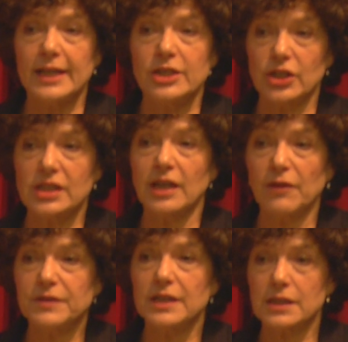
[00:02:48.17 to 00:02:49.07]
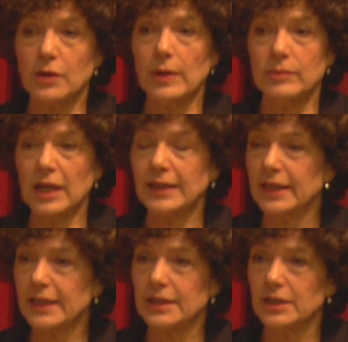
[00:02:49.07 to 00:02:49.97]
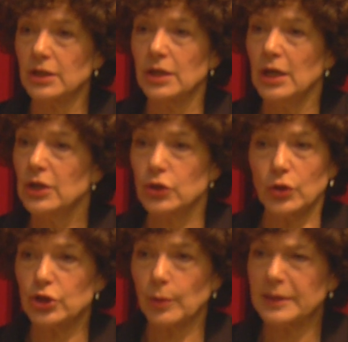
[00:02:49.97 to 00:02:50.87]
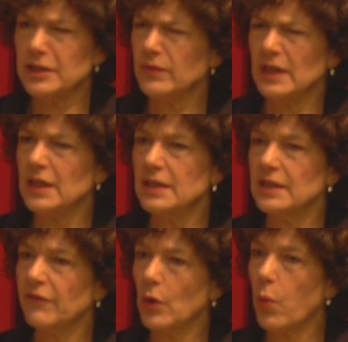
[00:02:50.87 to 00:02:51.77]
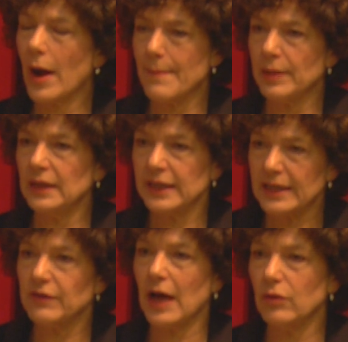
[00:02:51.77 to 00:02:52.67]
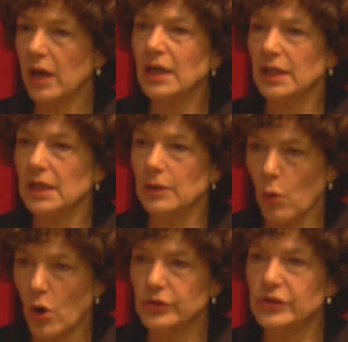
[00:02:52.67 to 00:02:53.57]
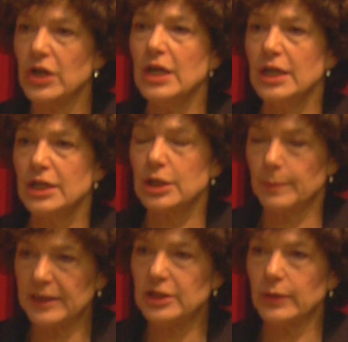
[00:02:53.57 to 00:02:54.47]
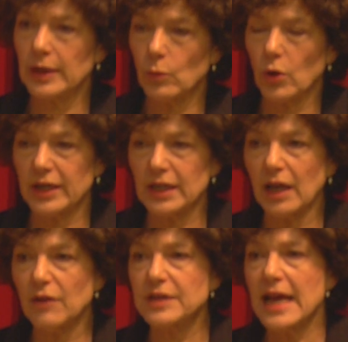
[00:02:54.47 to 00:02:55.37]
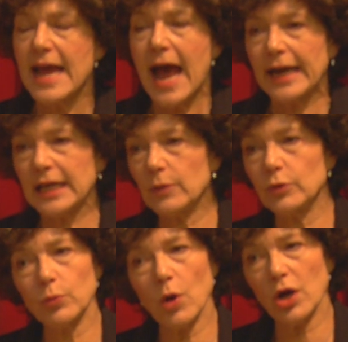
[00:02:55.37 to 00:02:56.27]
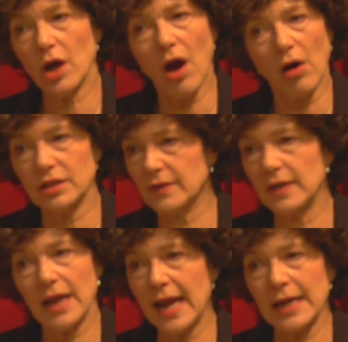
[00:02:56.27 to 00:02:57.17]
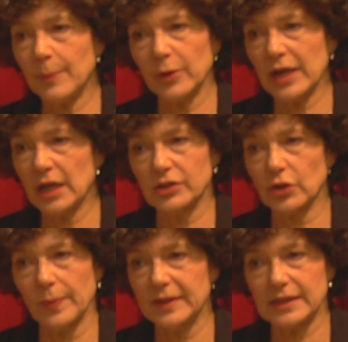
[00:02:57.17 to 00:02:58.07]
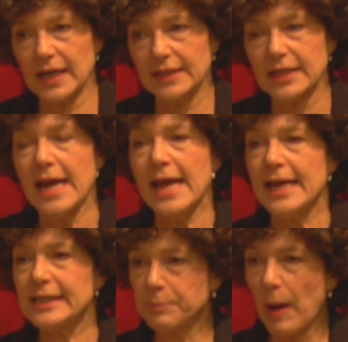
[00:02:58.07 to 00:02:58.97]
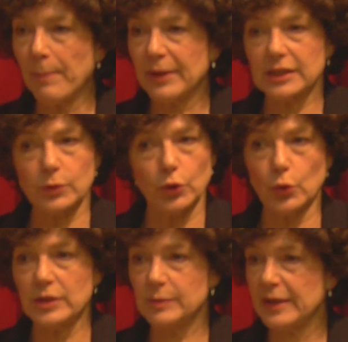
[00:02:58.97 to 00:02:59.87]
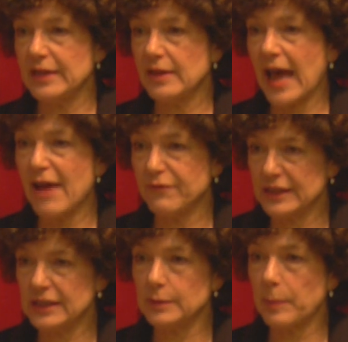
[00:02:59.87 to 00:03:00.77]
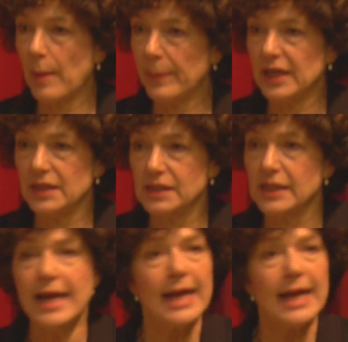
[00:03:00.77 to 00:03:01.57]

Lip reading: He just loved it. So it was like a kid in a toy shop. I don't think he could ever quite believe how lucky he was to be doing what he loved. And he would work harder than anybody else on the set. His puppets would always be the heaviest puppets.